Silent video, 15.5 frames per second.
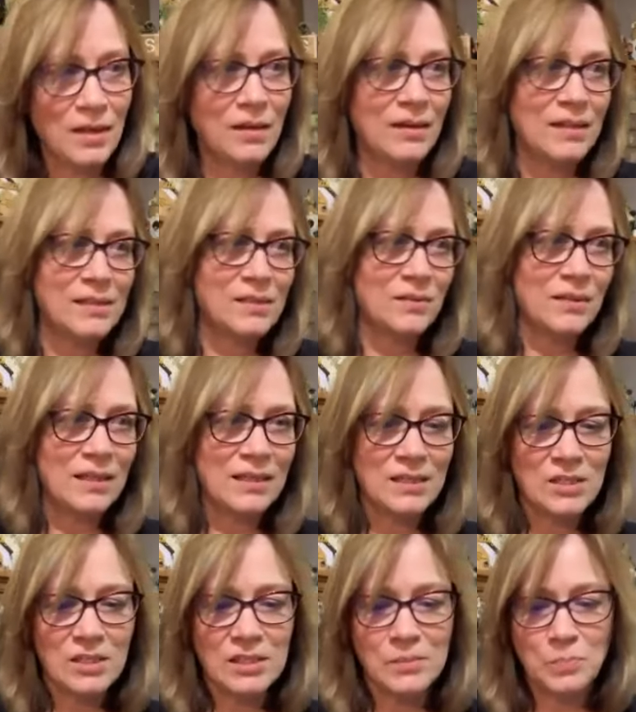All right, so
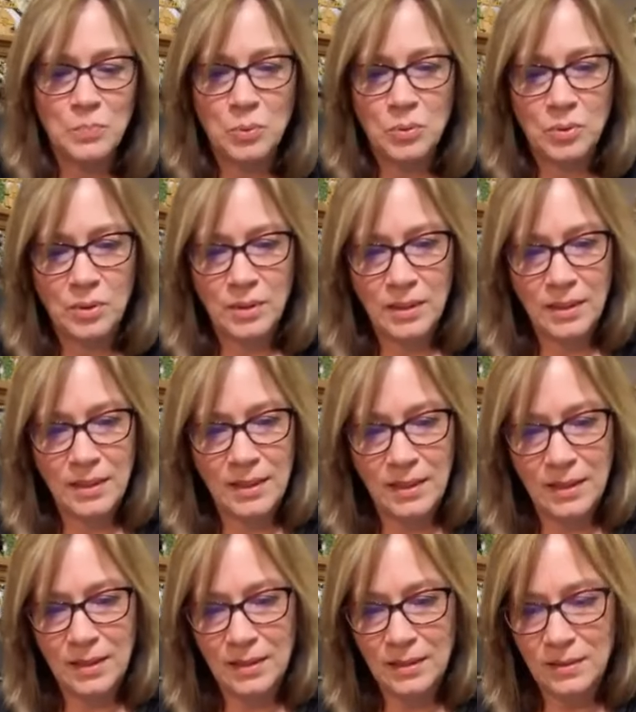let's just put
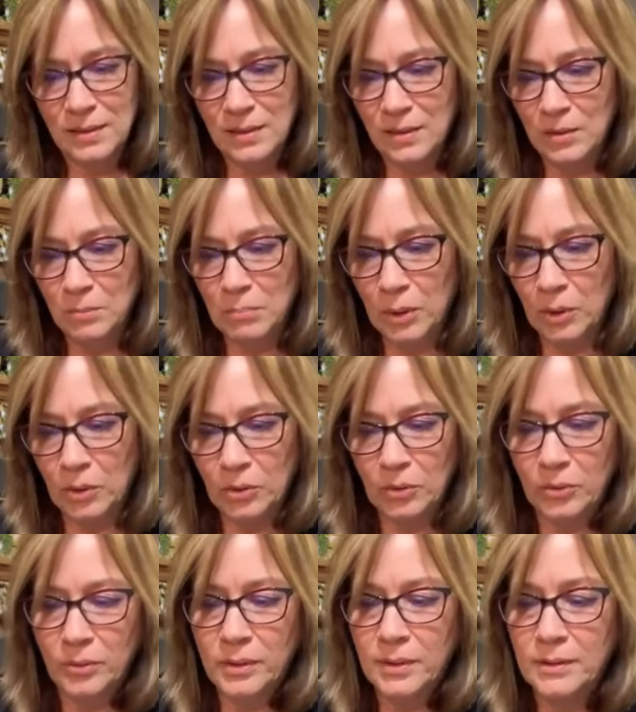on another
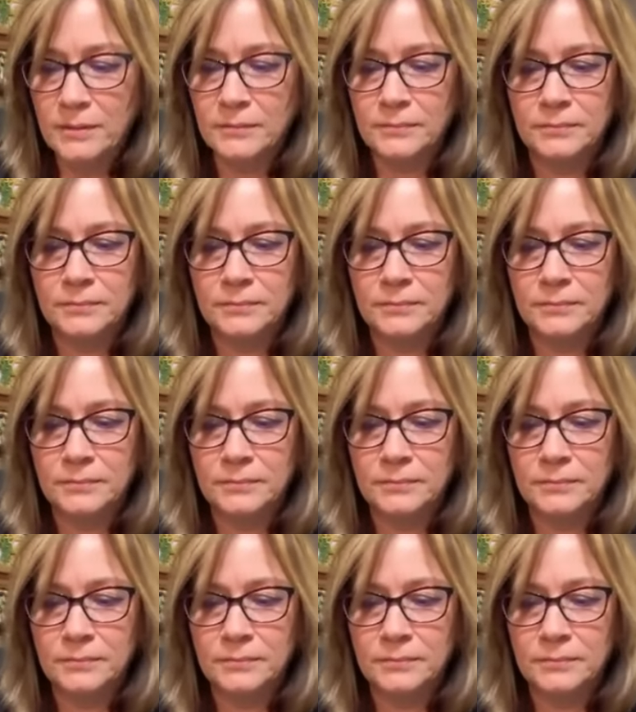bird.